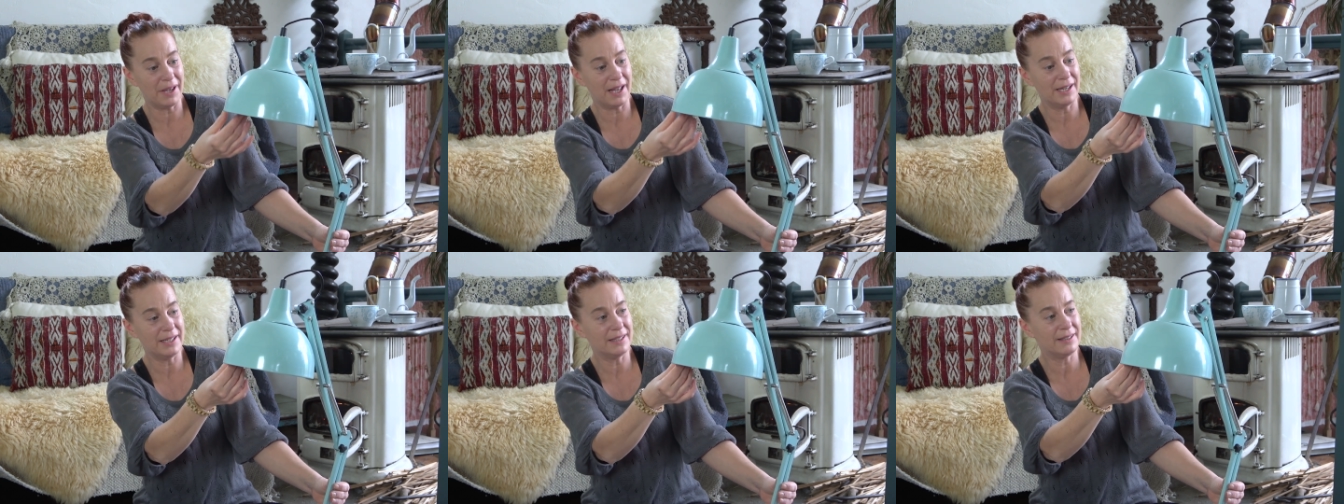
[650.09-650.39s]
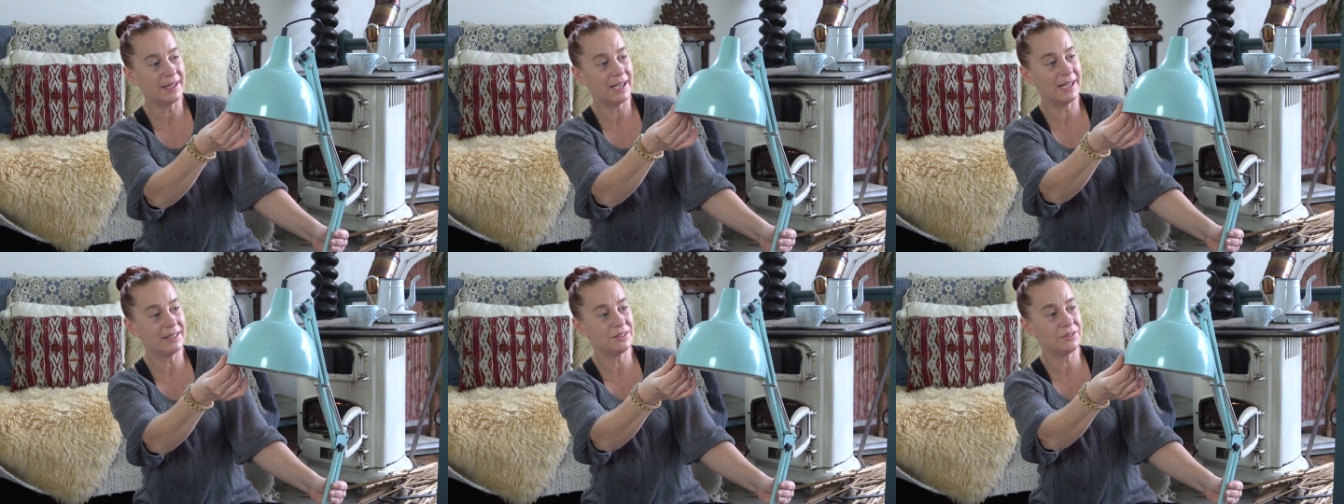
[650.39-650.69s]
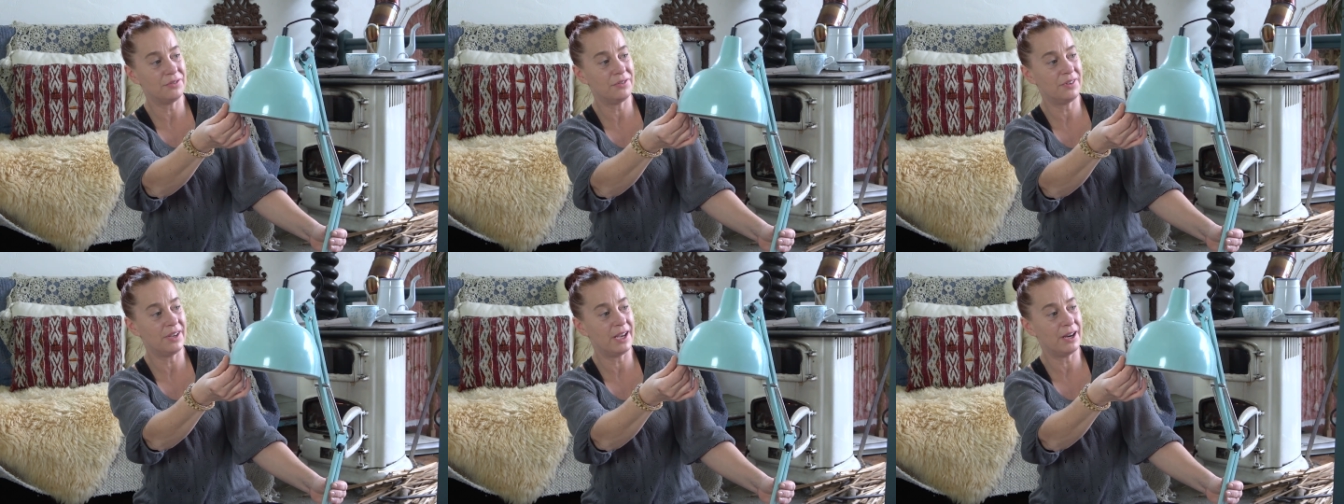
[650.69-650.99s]
and it has
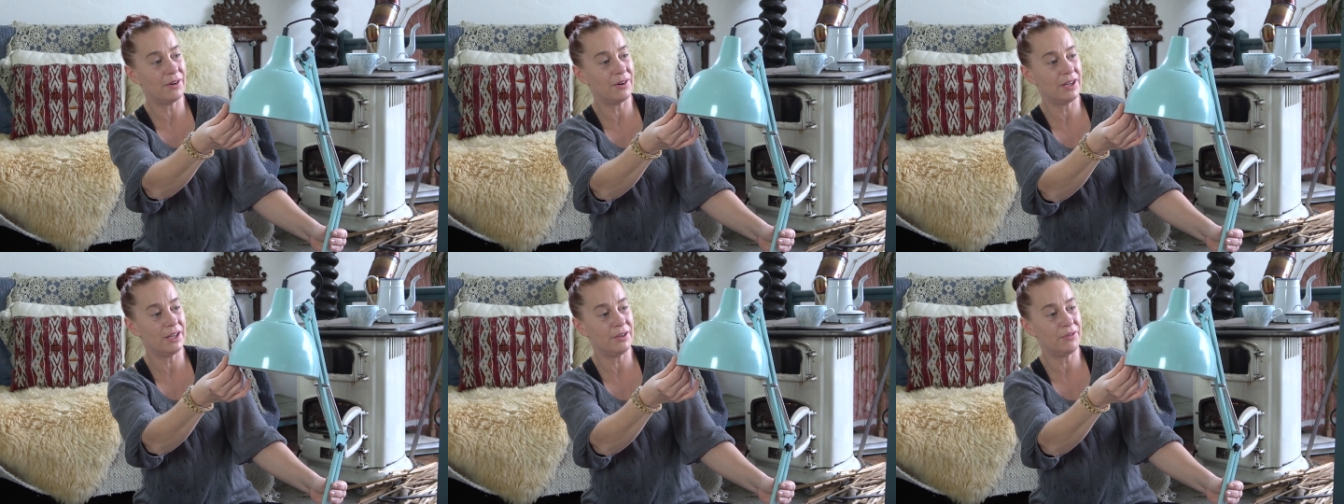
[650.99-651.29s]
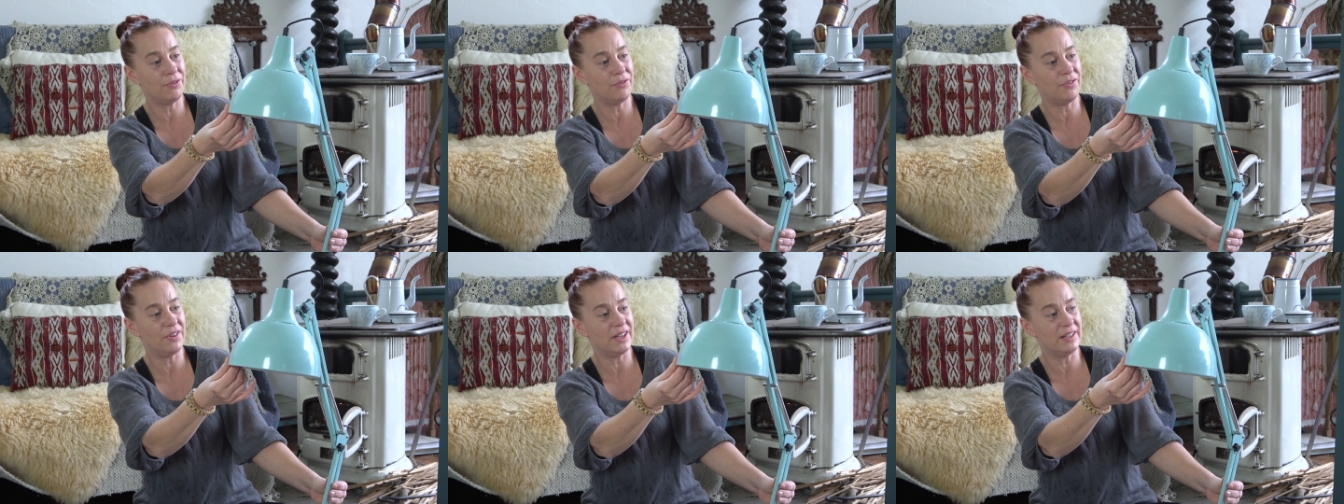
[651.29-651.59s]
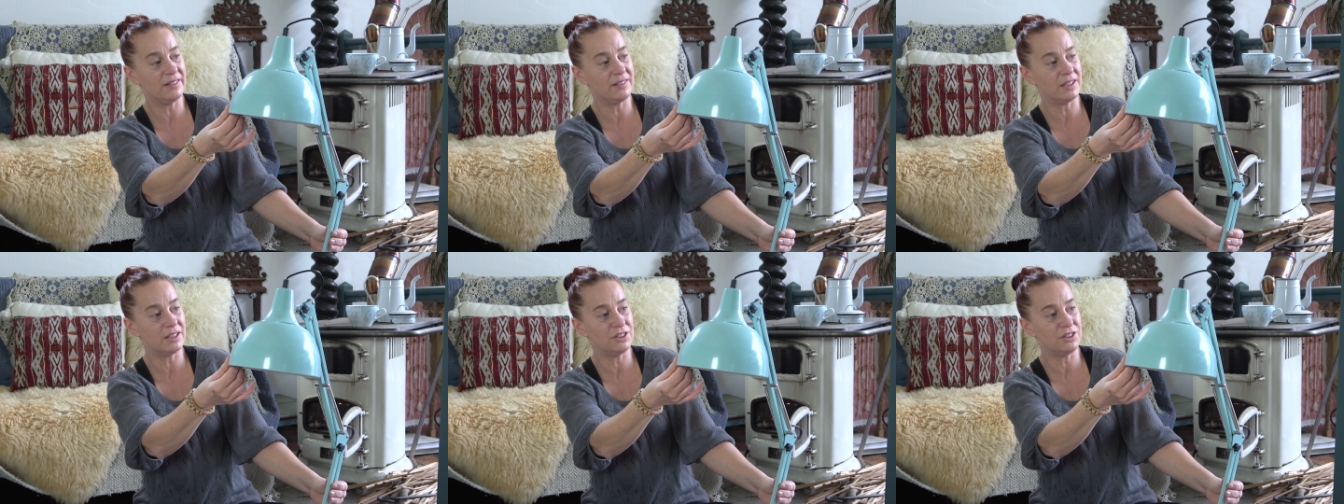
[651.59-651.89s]
a very
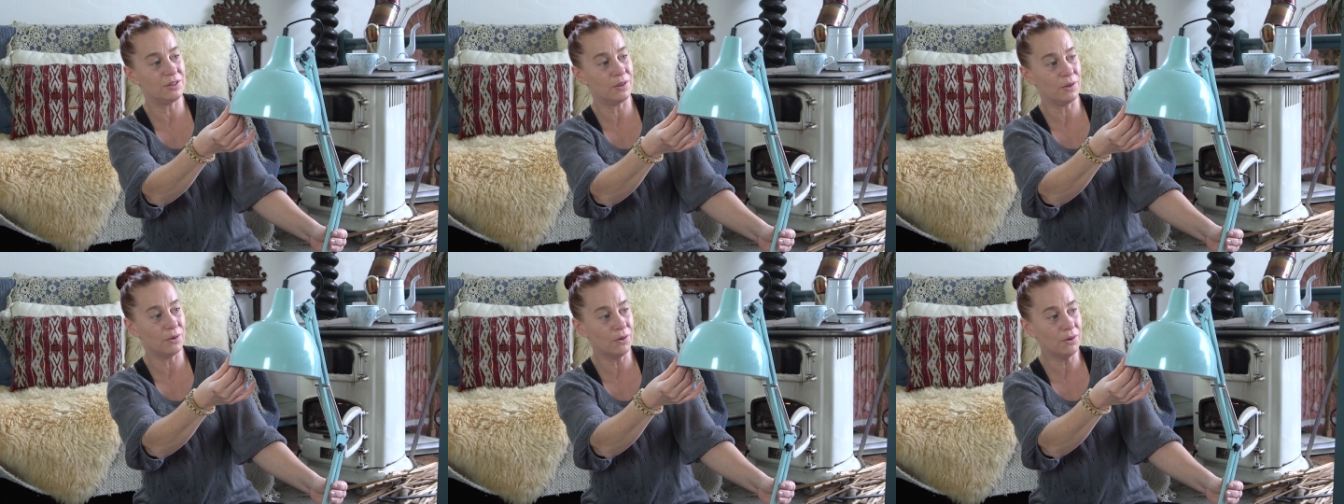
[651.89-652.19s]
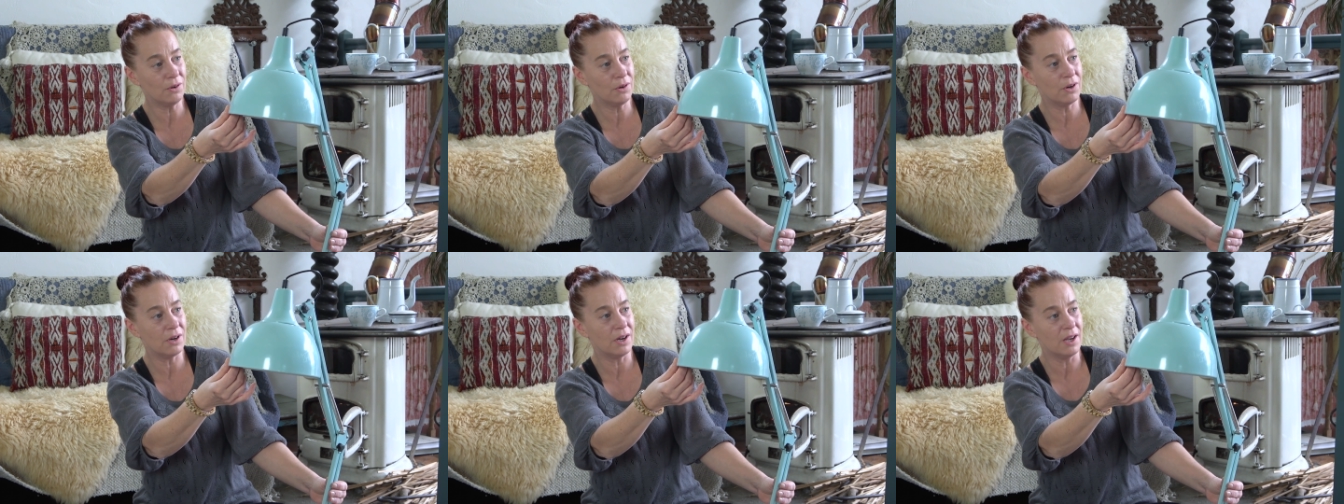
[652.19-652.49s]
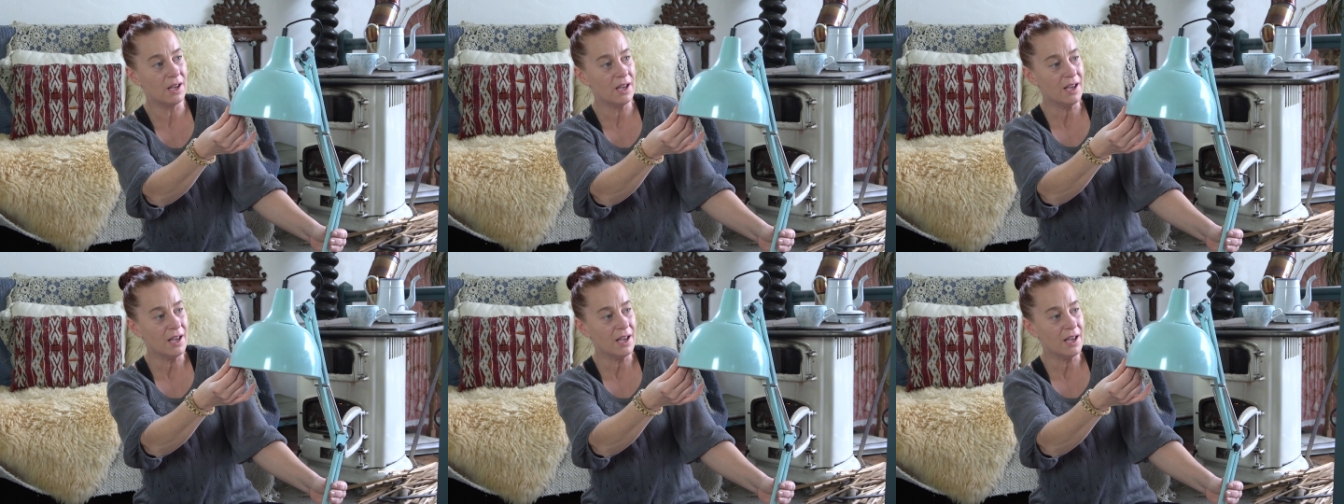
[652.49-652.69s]
vintage look.